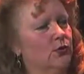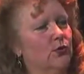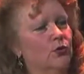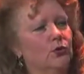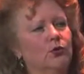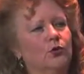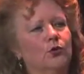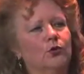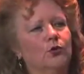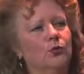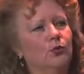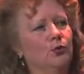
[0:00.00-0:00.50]

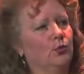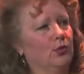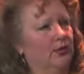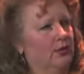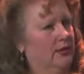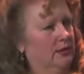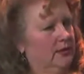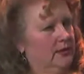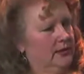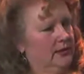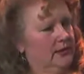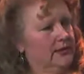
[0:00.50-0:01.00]
or
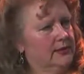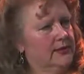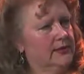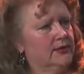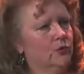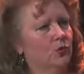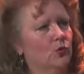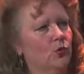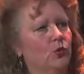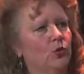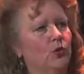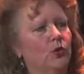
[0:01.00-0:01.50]

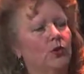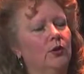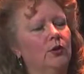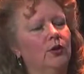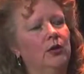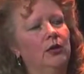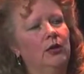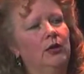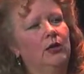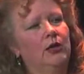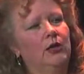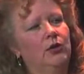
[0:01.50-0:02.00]
lubricants, or
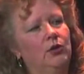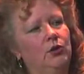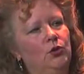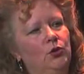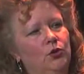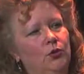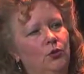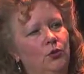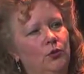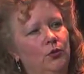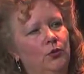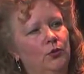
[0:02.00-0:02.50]

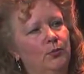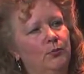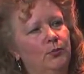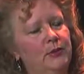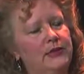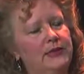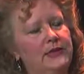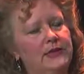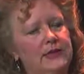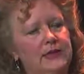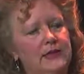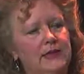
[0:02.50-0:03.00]
your
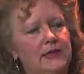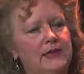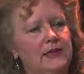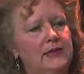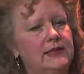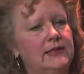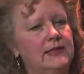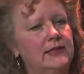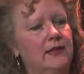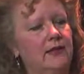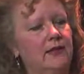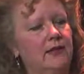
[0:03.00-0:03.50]

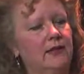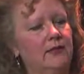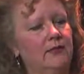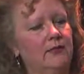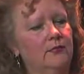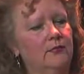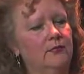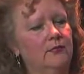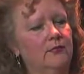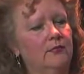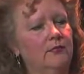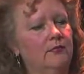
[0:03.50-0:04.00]
business
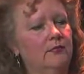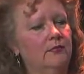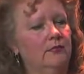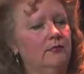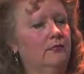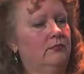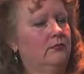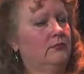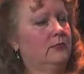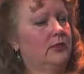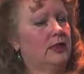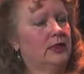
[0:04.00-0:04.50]

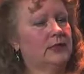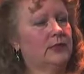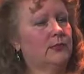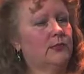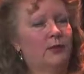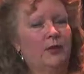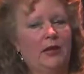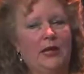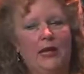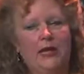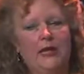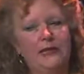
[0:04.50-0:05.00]
does
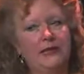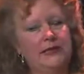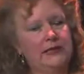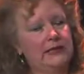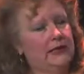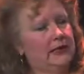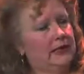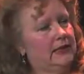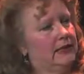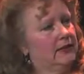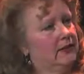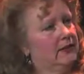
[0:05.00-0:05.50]

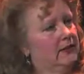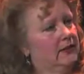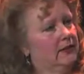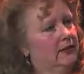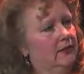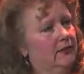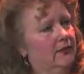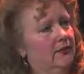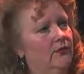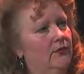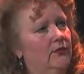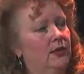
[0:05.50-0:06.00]
painting,
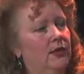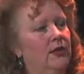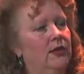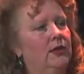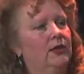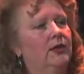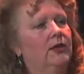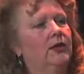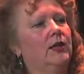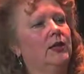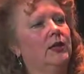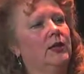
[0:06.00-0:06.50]

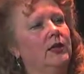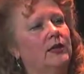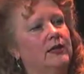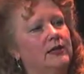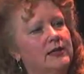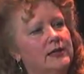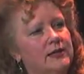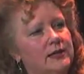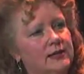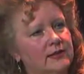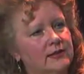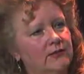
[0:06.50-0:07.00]
then
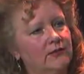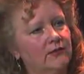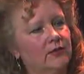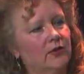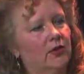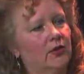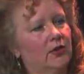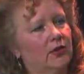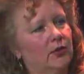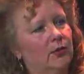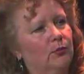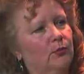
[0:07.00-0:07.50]
it's
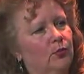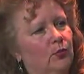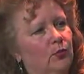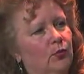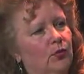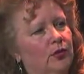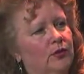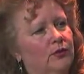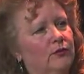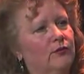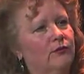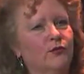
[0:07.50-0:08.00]
very
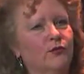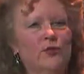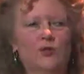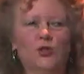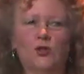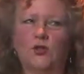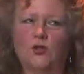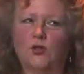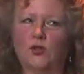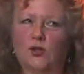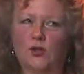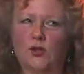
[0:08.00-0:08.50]
important for
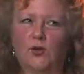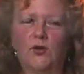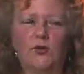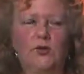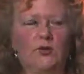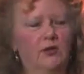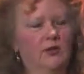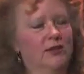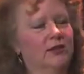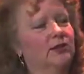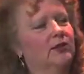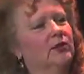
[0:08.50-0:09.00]
you to go
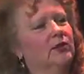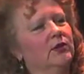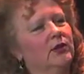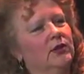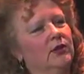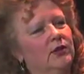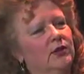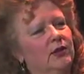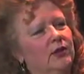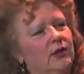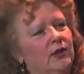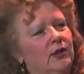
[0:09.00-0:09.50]
on and look
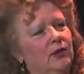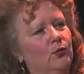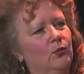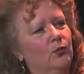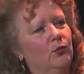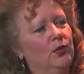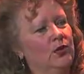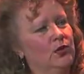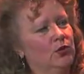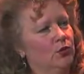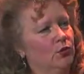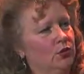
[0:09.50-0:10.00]
at
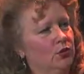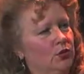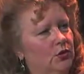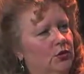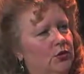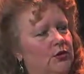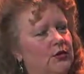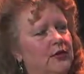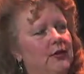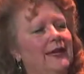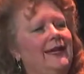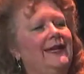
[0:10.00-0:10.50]
where you
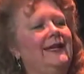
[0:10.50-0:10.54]
could